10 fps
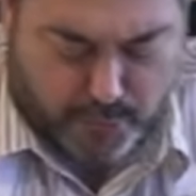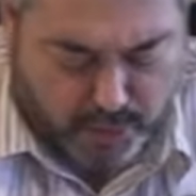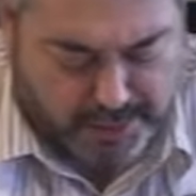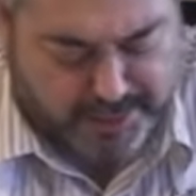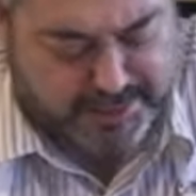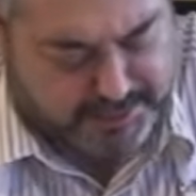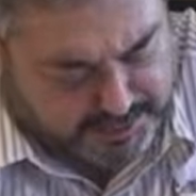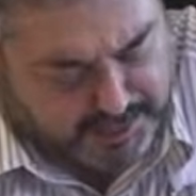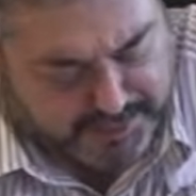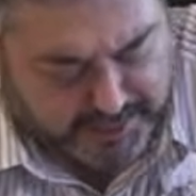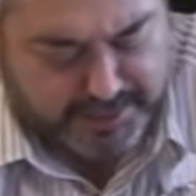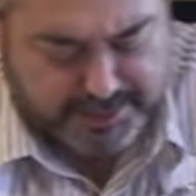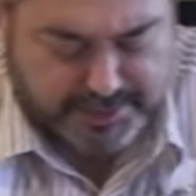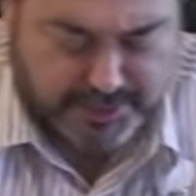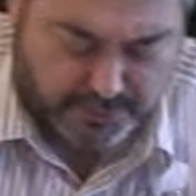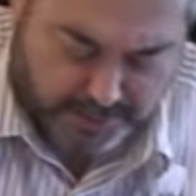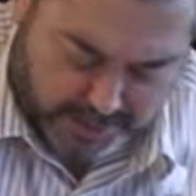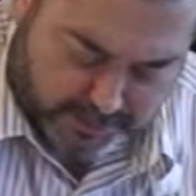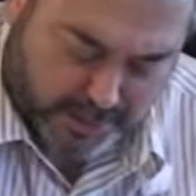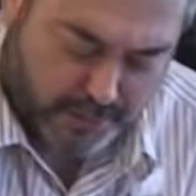more or less, I think this is the
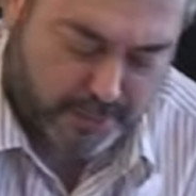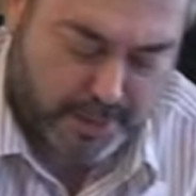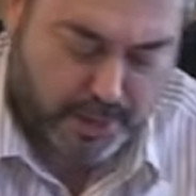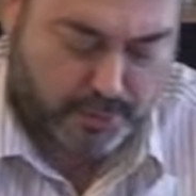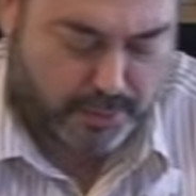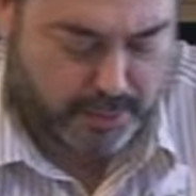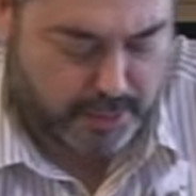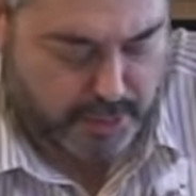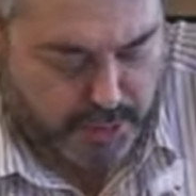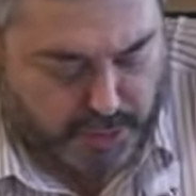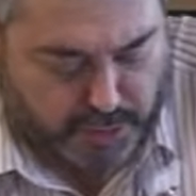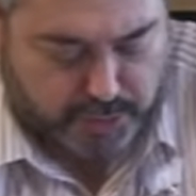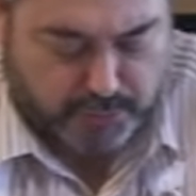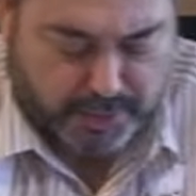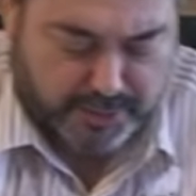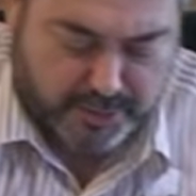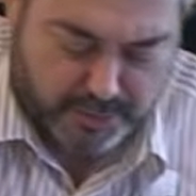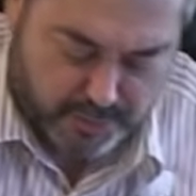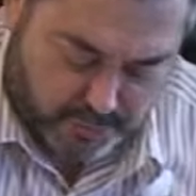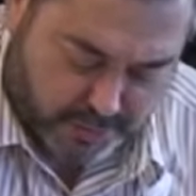right amount now. So what I'm going
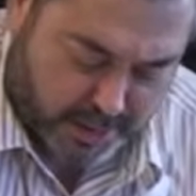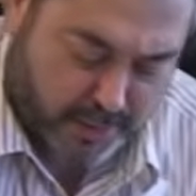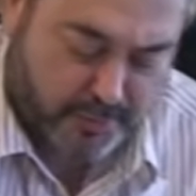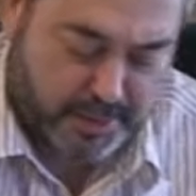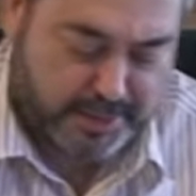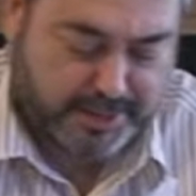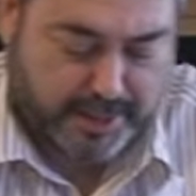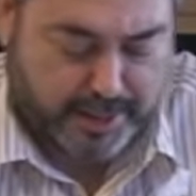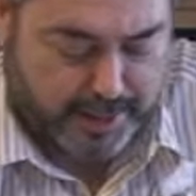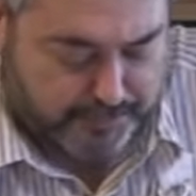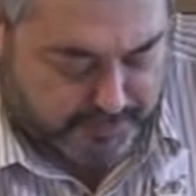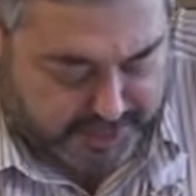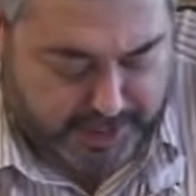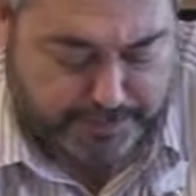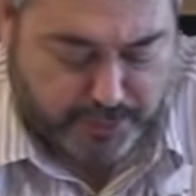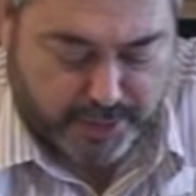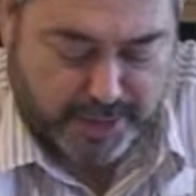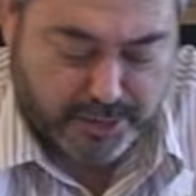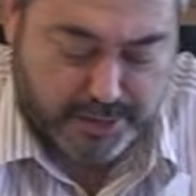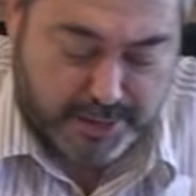to do now is
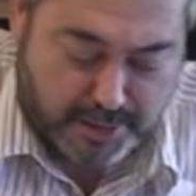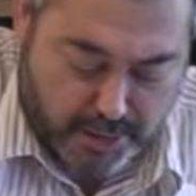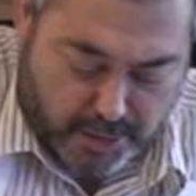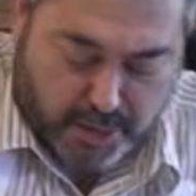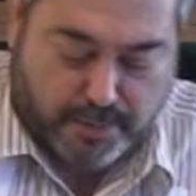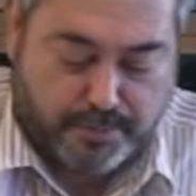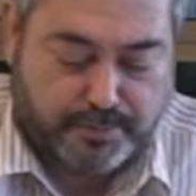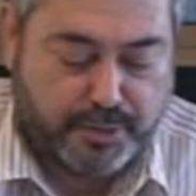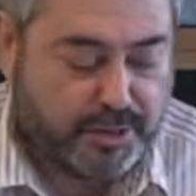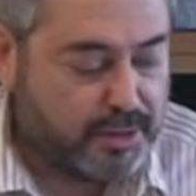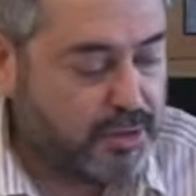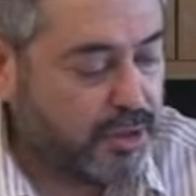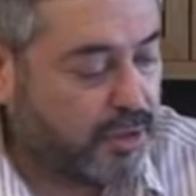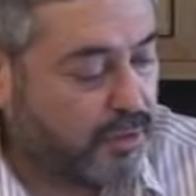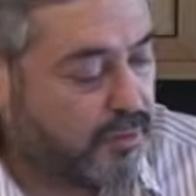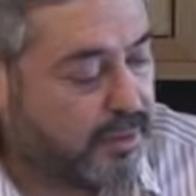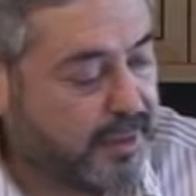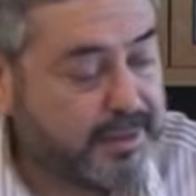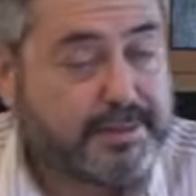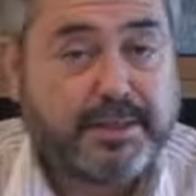temporarily put the dough
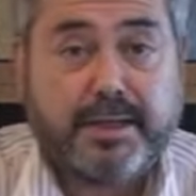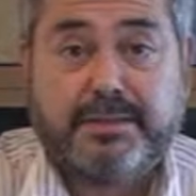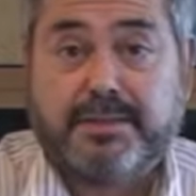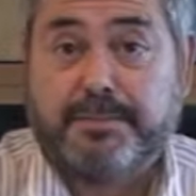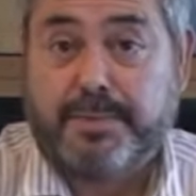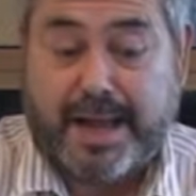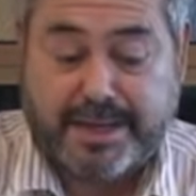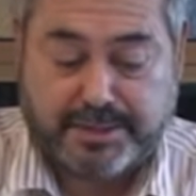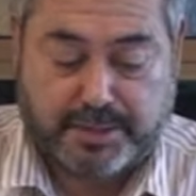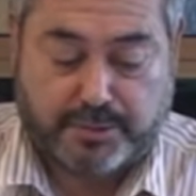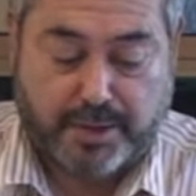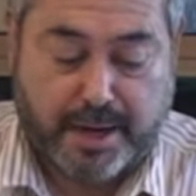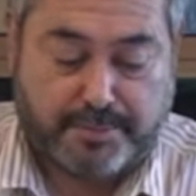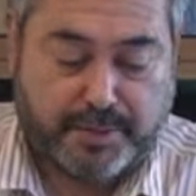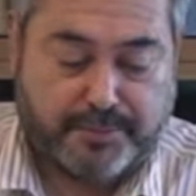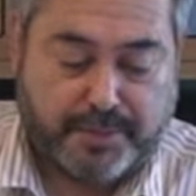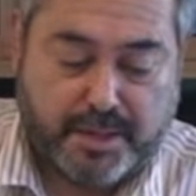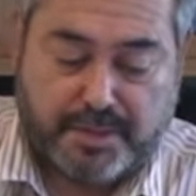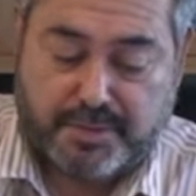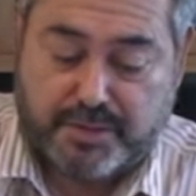inside some plastic wrap.
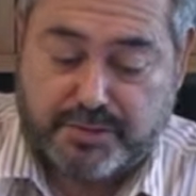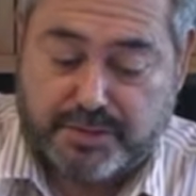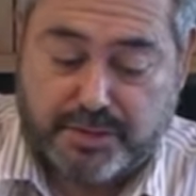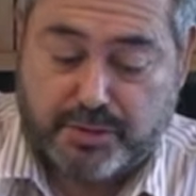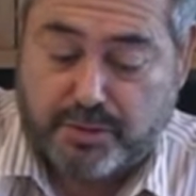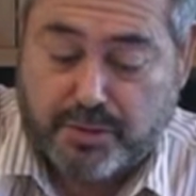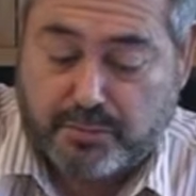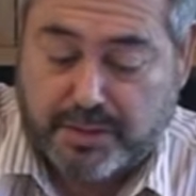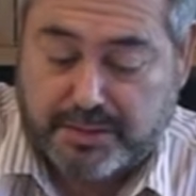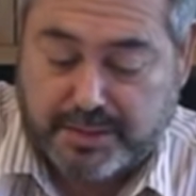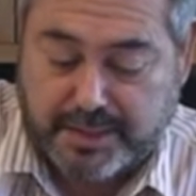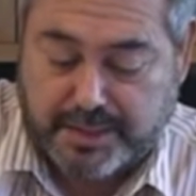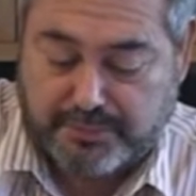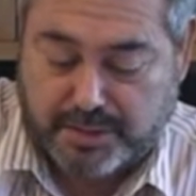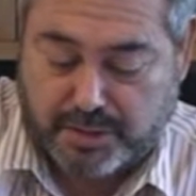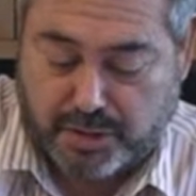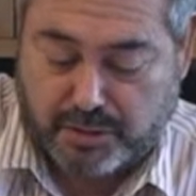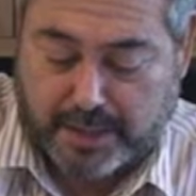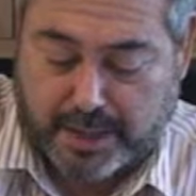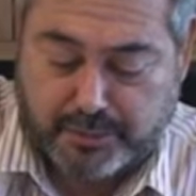Because you see, you don't want to leave the
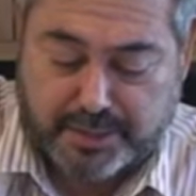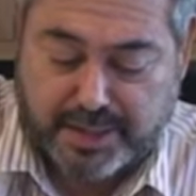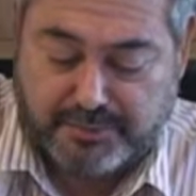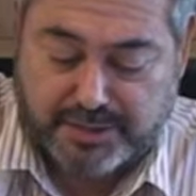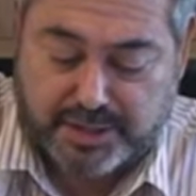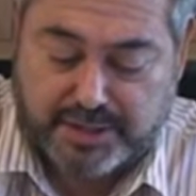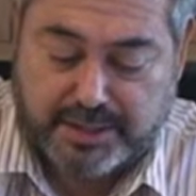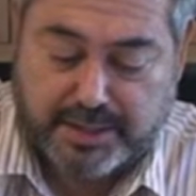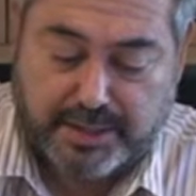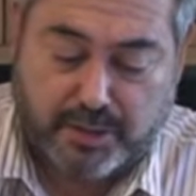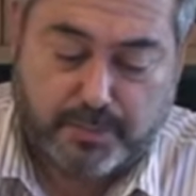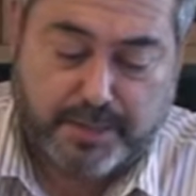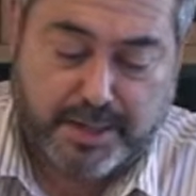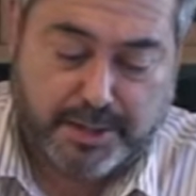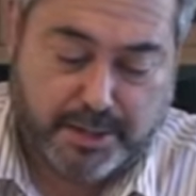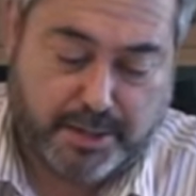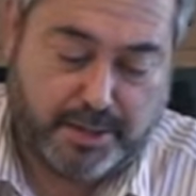dough out even just a little bit